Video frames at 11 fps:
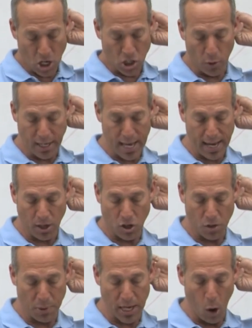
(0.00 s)
So again, it
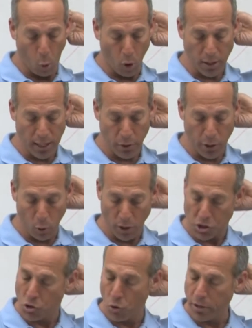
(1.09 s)
could be ordinary or
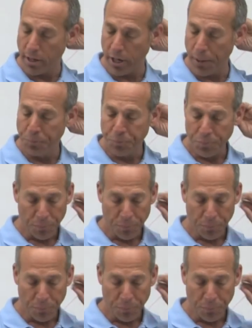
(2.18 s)
extraordinary